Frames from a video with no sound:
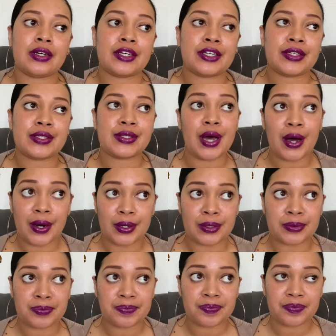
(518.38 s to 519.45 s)

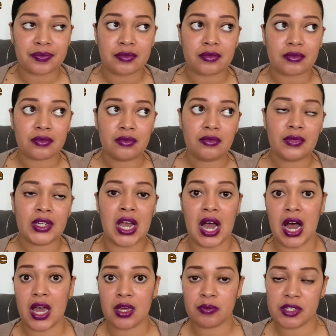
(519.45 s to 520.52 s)
So
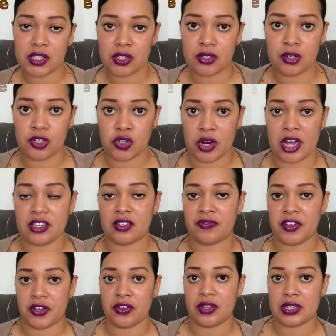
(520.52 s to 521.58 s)
I am still trying to
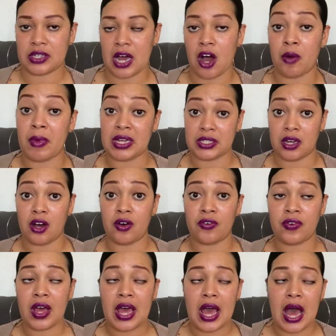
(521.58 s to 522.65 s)
figure this out myself.
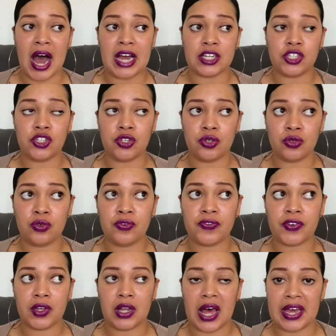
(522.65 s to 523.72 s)
I do
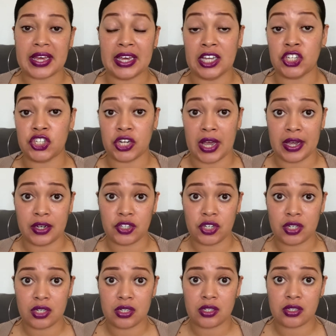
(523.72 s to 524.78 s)
feel like it
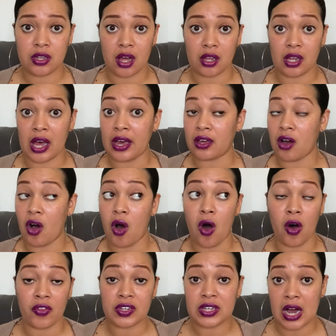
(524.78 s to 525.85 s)
changes like all
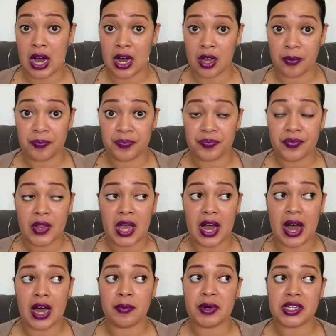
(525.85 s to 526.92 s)
the time.
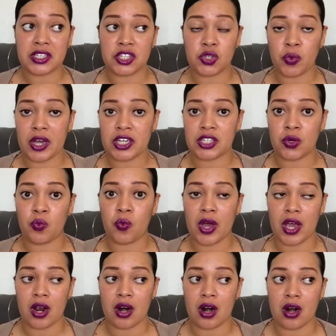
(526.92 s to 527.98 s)
I'm in a situation
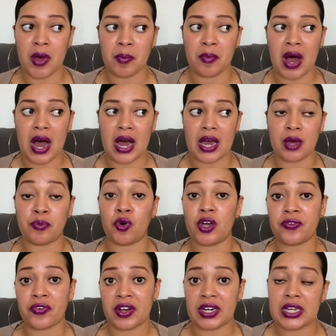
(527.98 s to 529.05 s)
where my
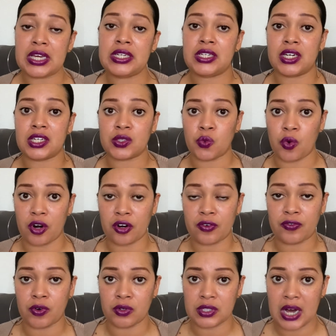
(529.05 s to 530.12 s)
boyfriend, he does work
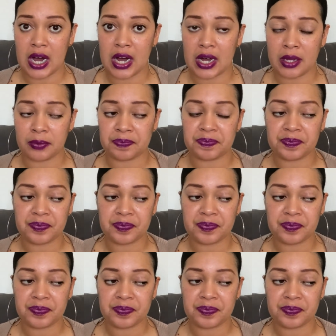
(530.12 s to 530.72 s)
full time,